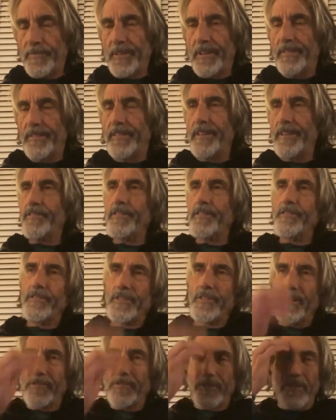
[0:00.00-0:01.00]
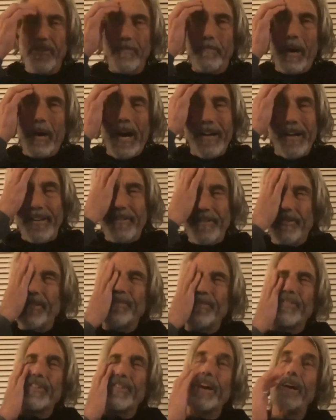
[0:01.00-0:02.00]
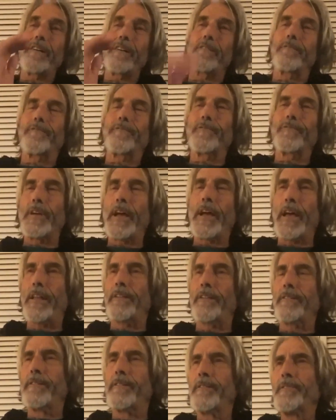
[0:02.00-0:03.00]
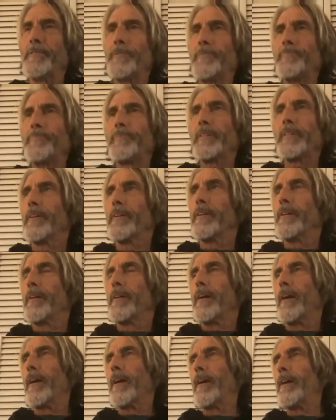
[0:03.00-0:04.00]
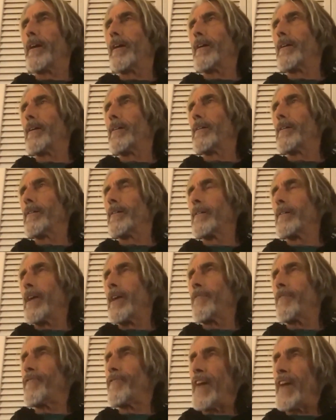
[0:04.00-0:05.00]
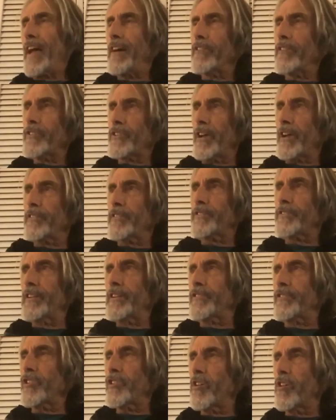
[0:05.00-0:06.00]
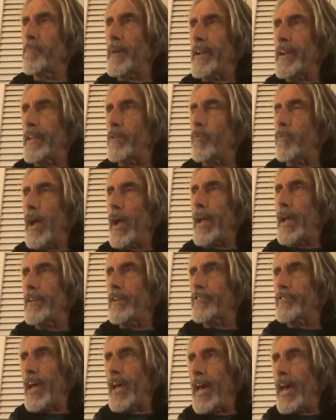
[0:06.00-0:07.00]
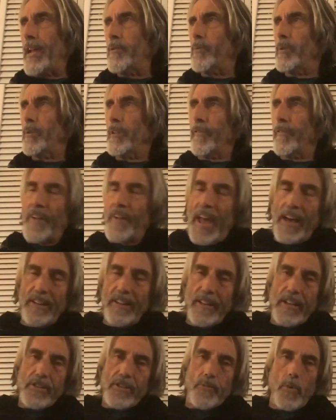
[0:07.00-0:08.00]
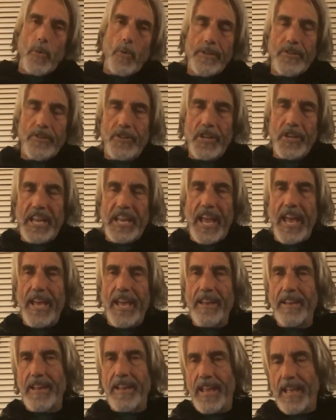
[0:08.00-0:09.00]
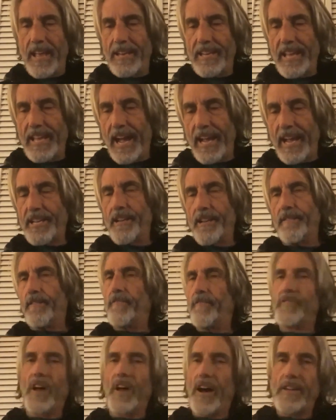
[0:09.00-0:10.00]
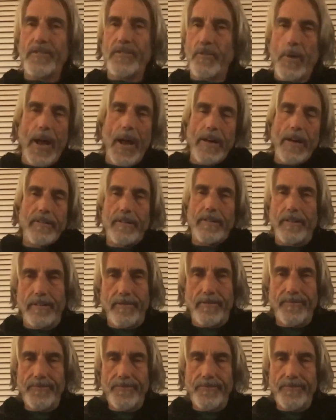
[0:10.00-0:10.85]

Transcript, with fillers: This is just the bondage of self. And uh, it fails us in so many ways, and it will fail us once again in the idea of non duality